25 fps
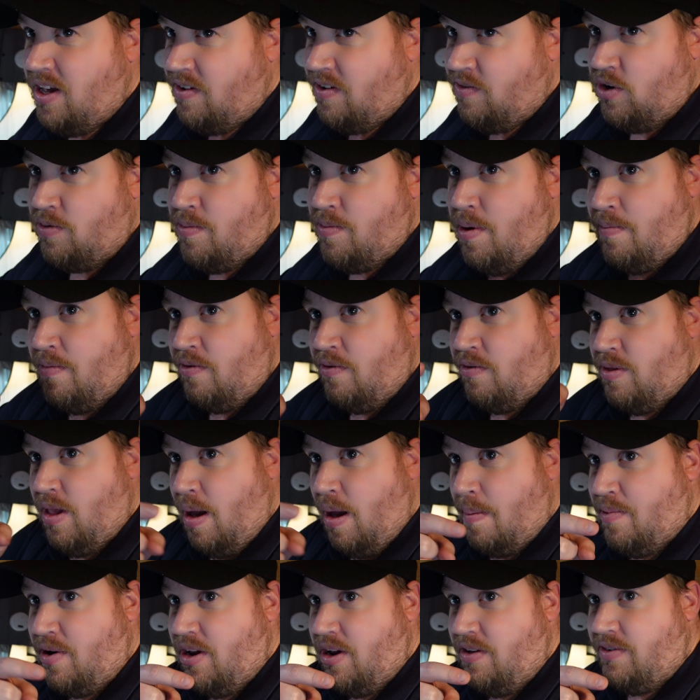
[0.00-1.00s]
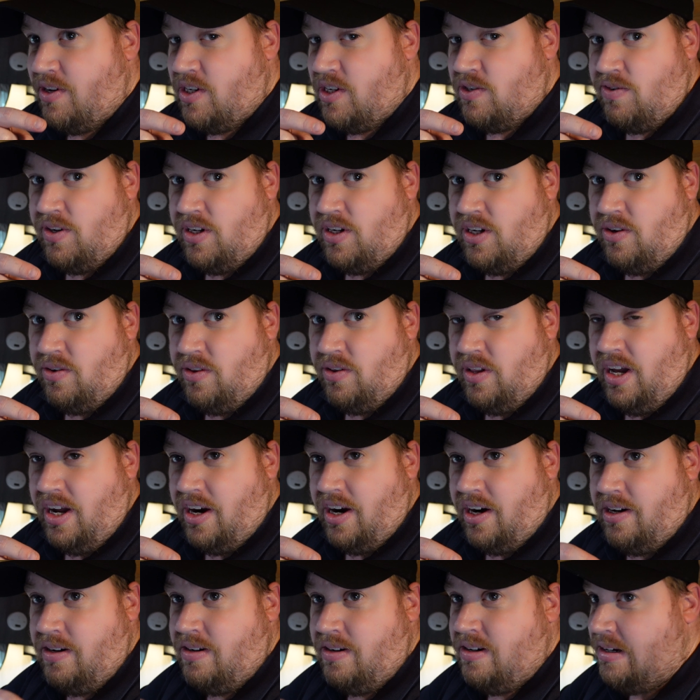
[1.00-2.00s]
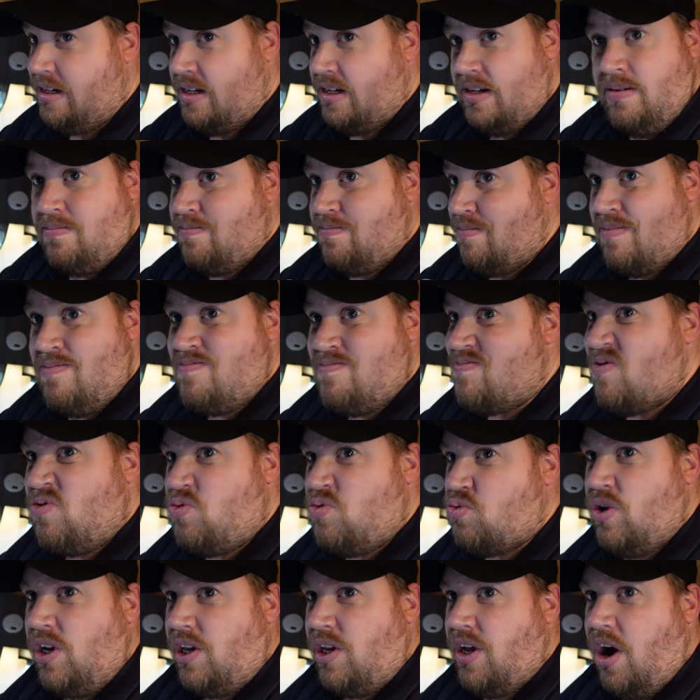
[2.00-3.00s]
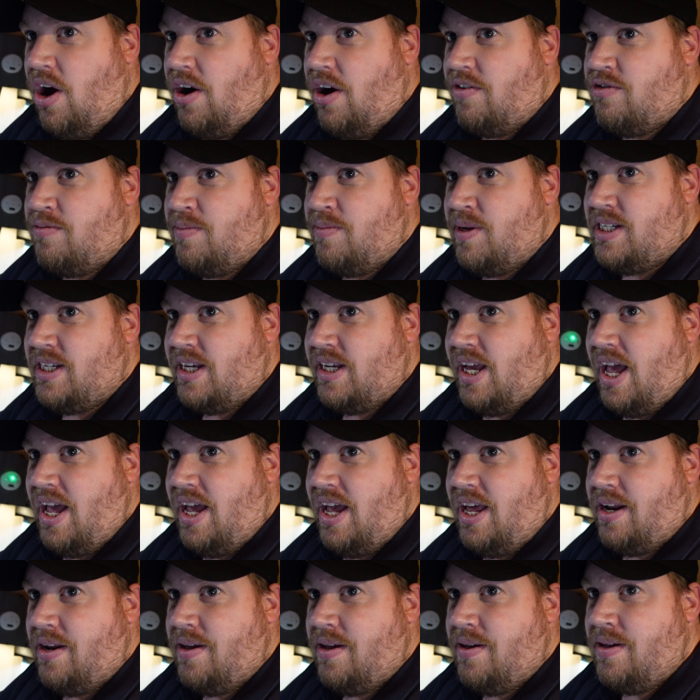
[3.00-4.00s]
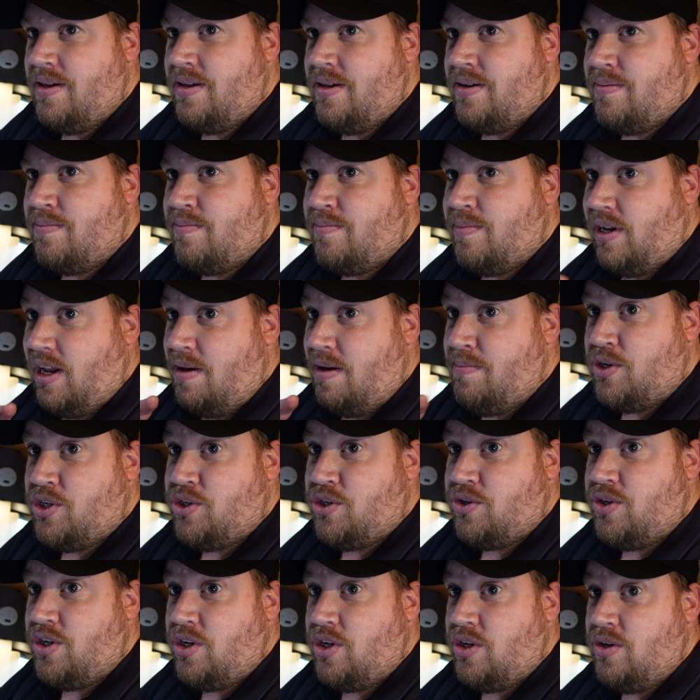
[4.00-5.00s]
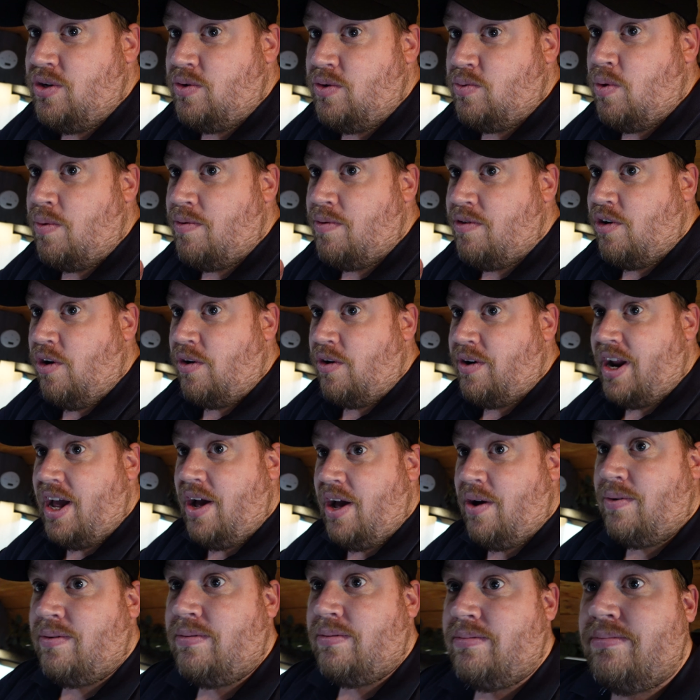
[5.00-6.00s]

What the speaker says: If you remember from that previous video there, it was really hard for me to get in. But let me show you what we've got now.